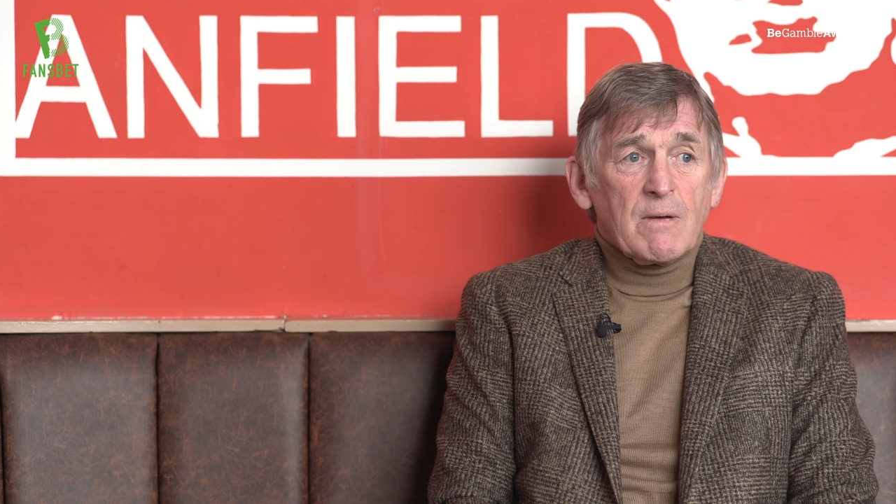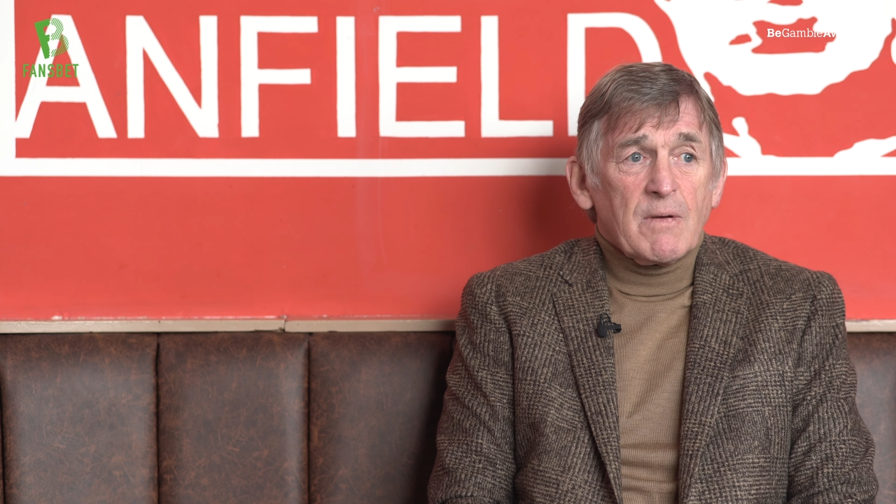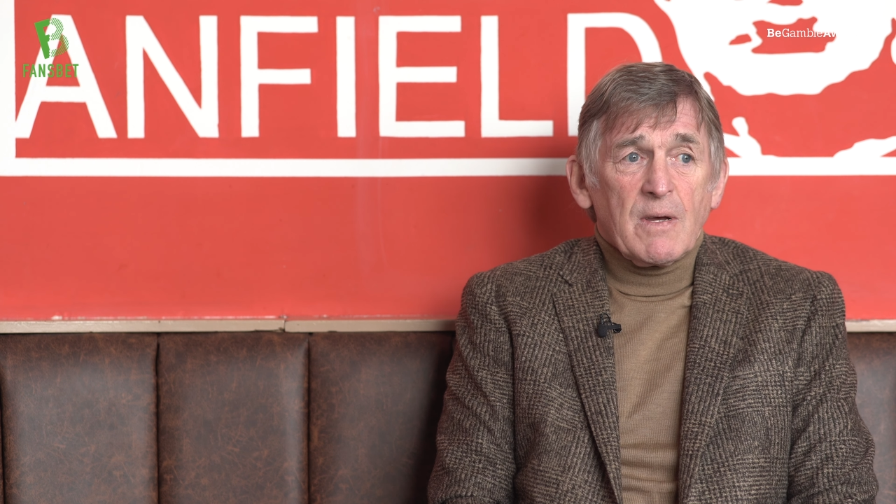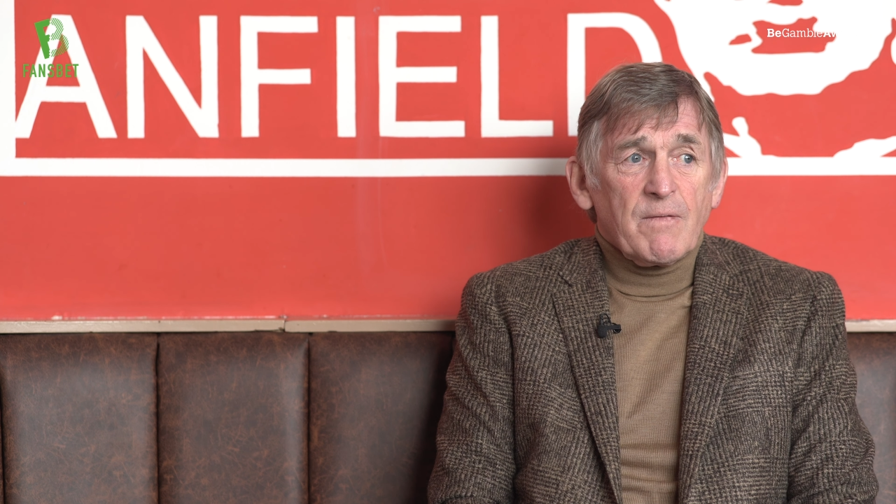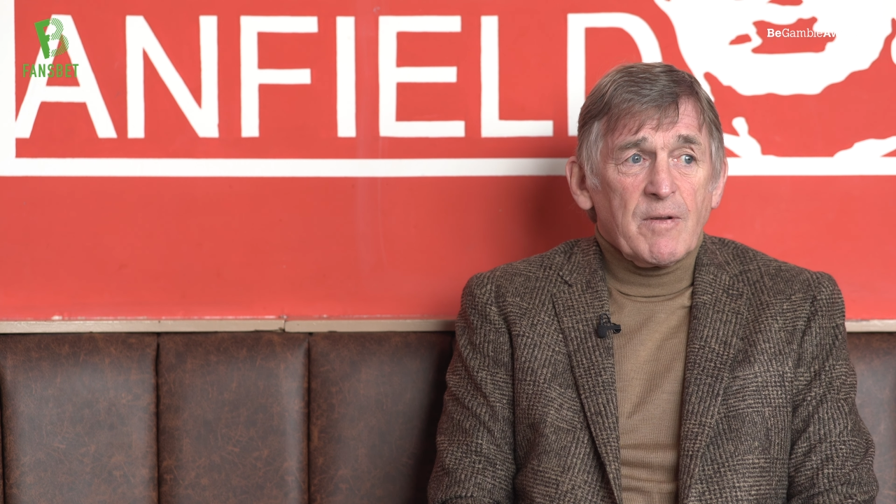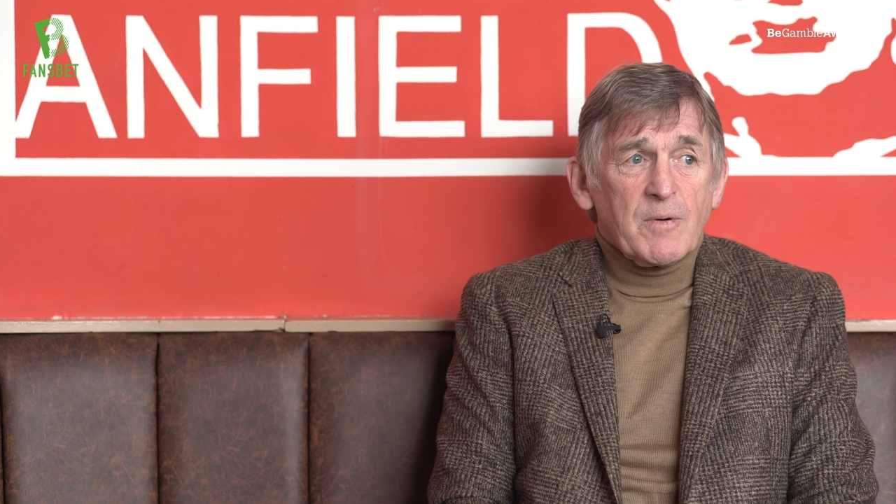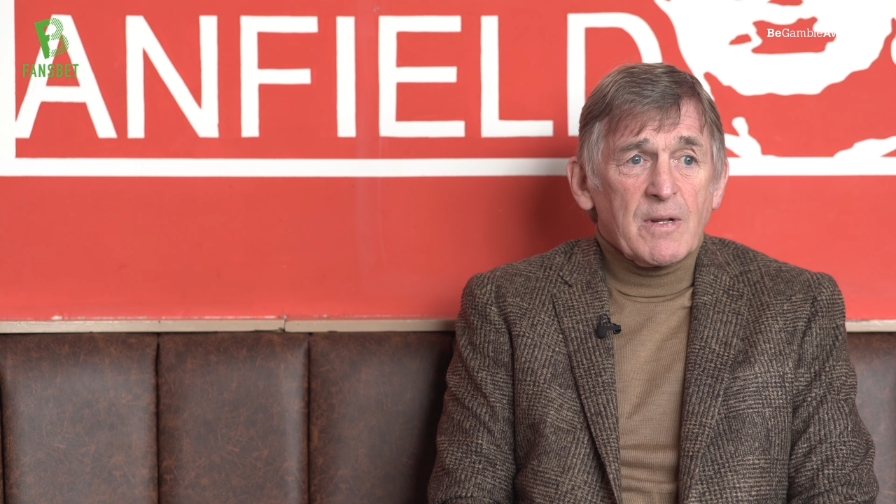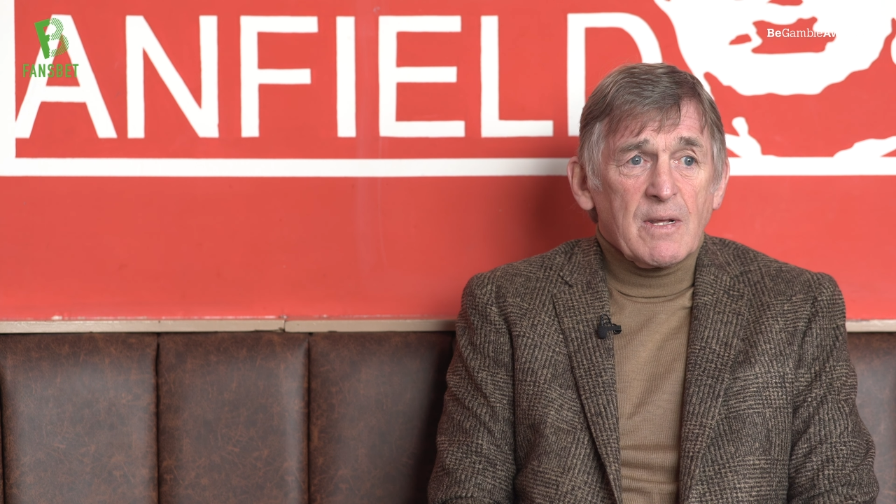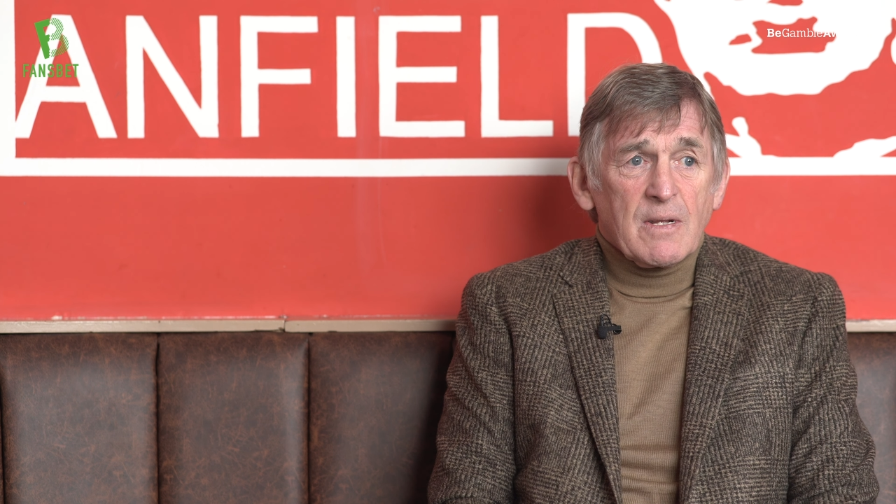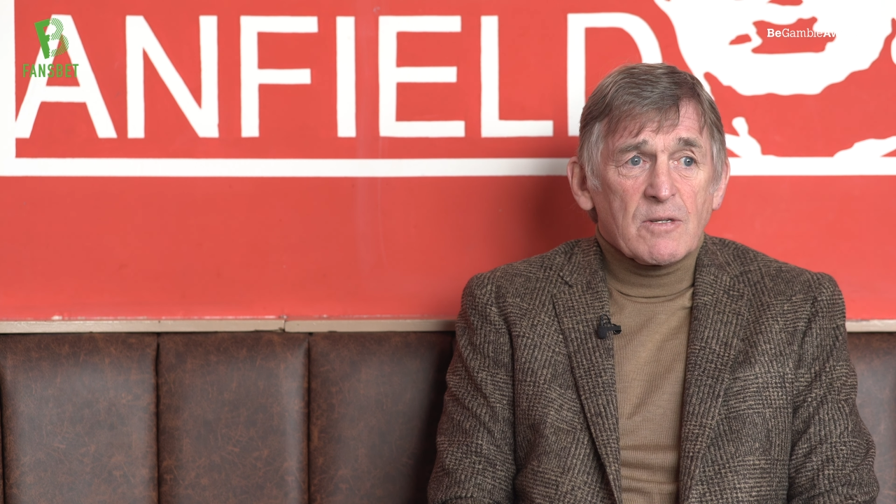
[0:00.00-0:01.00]

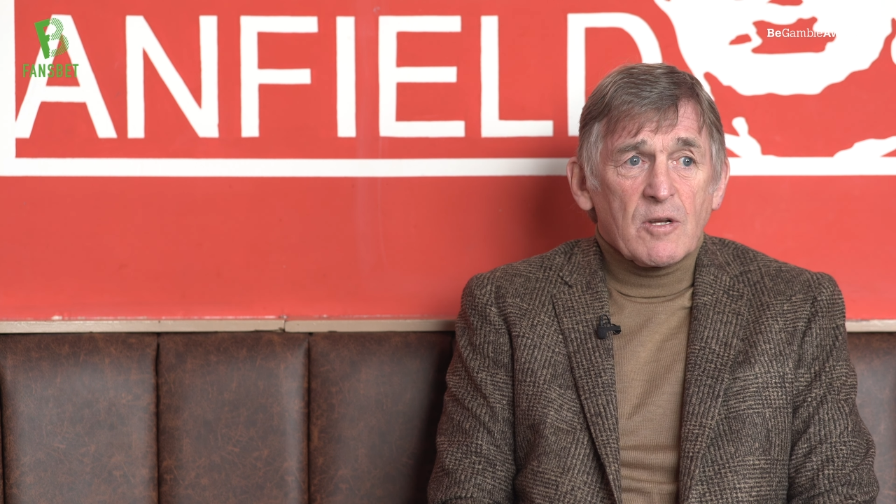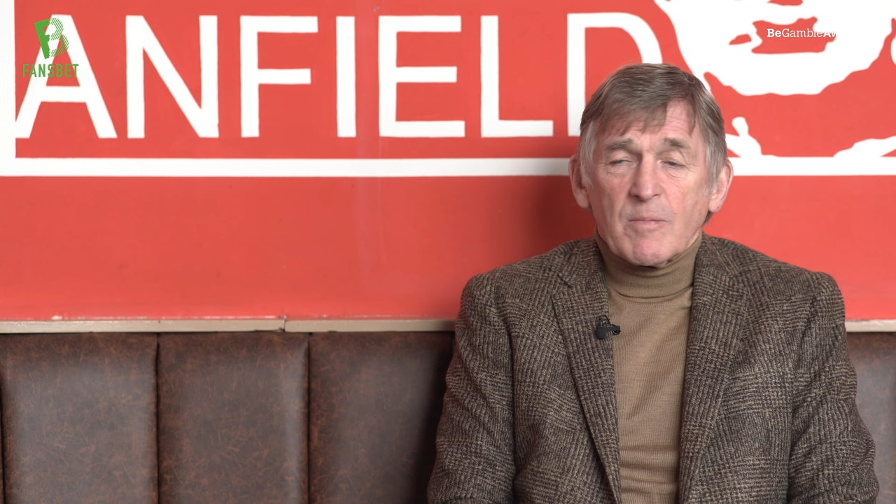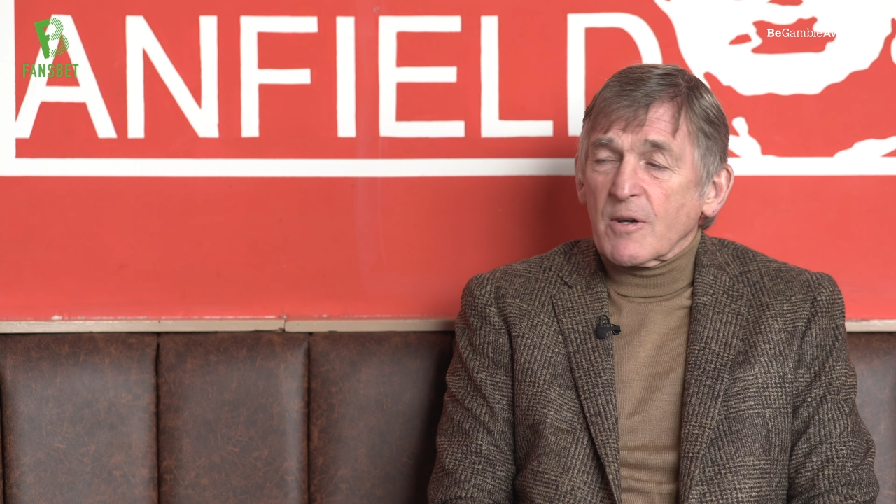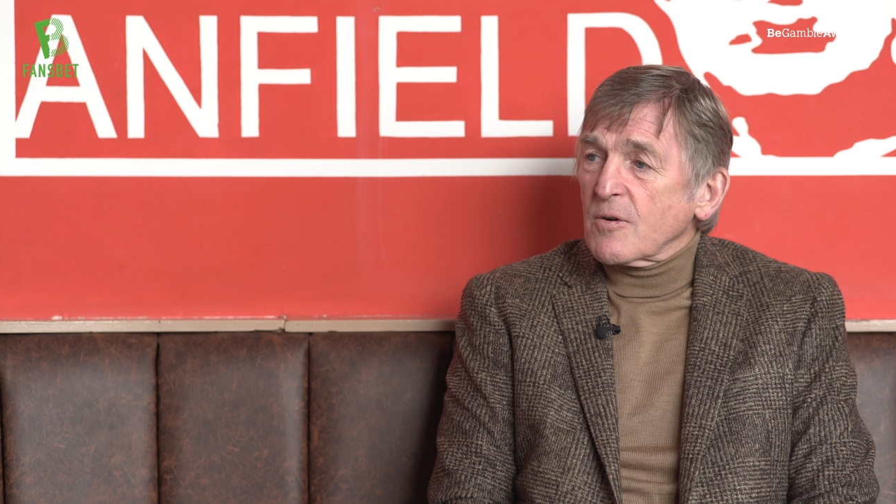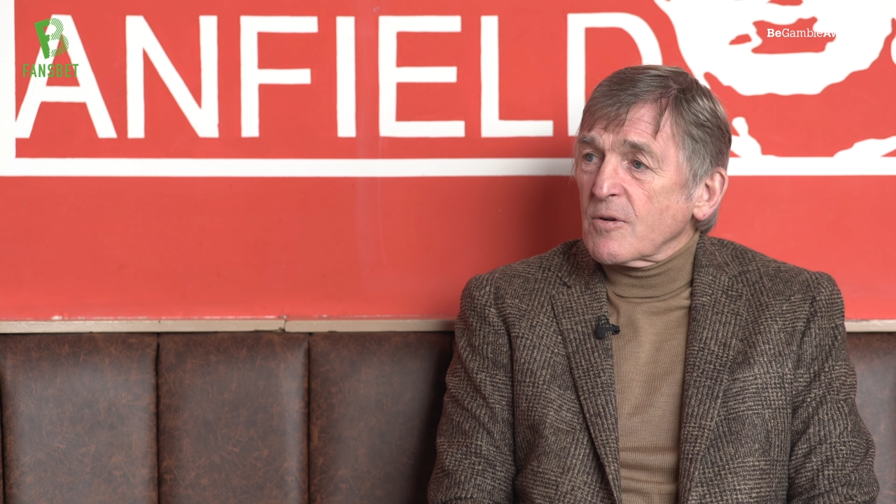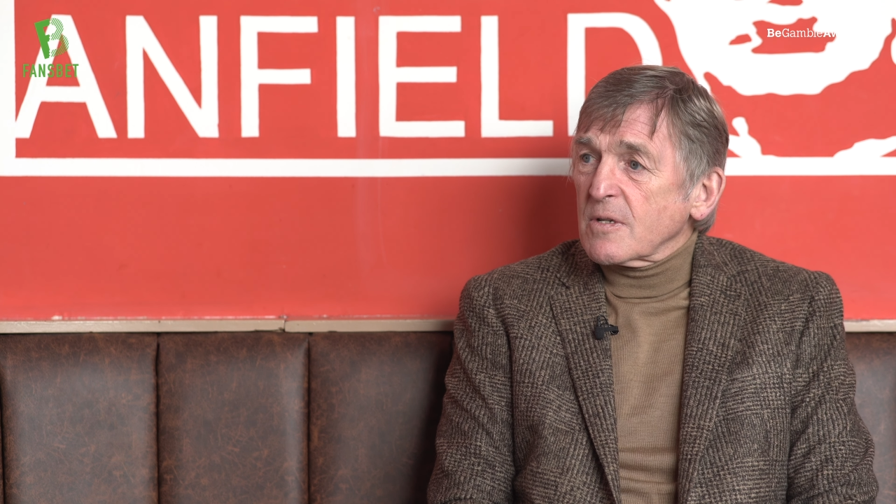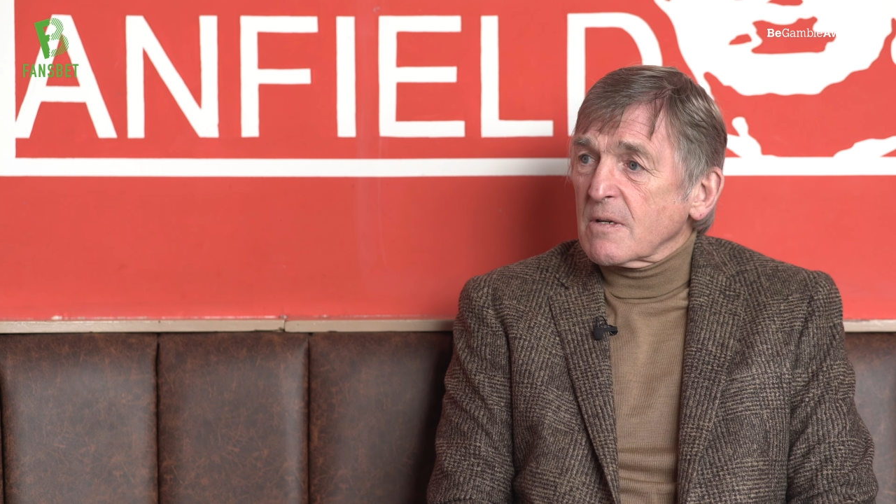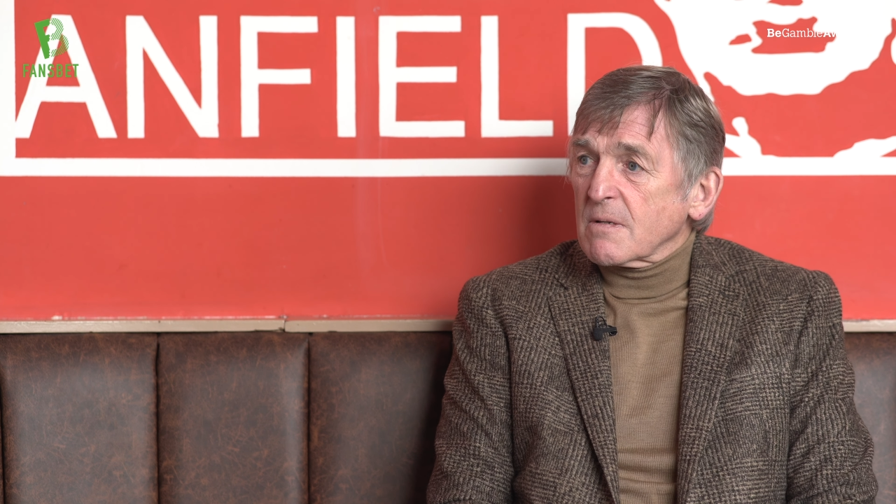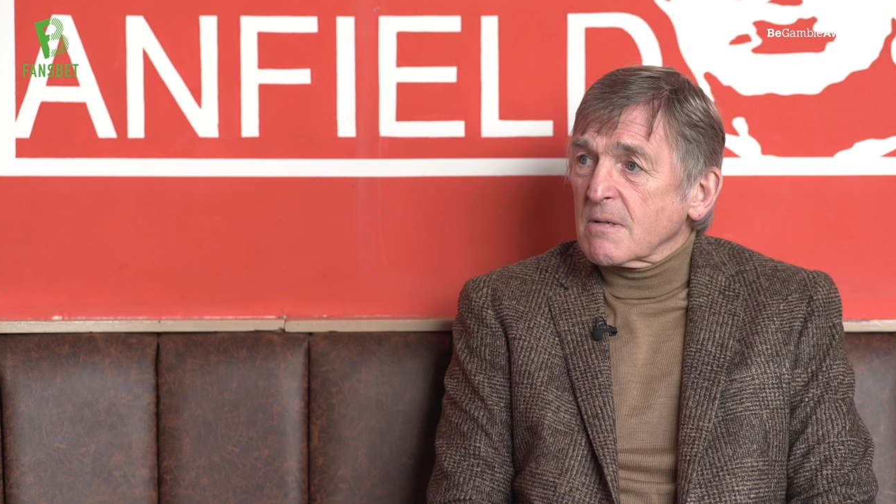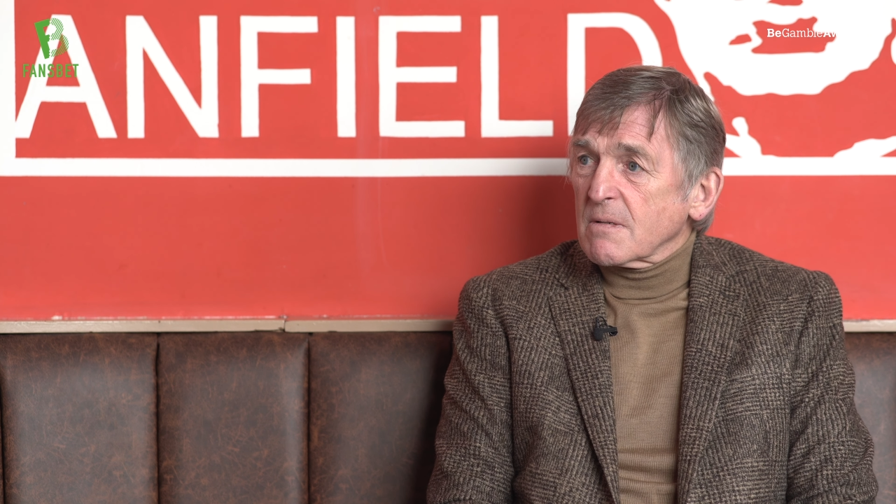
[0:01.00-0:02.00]
everybody that's come across
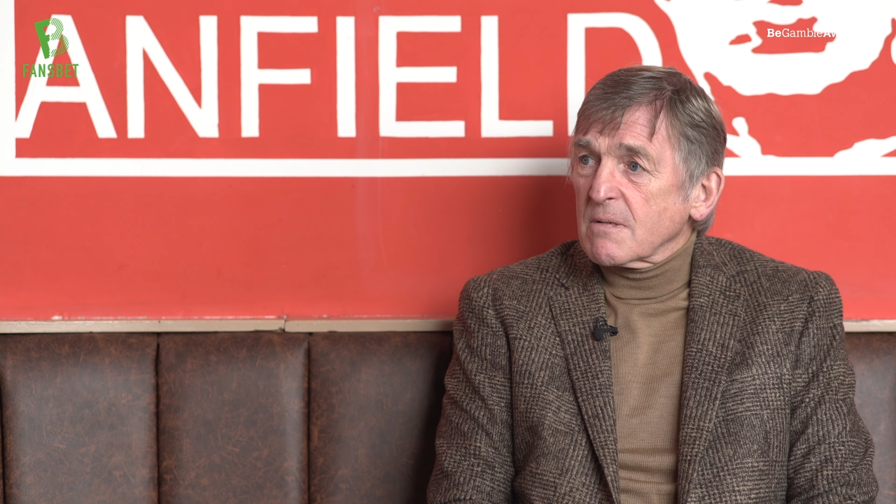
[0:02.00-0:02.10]
us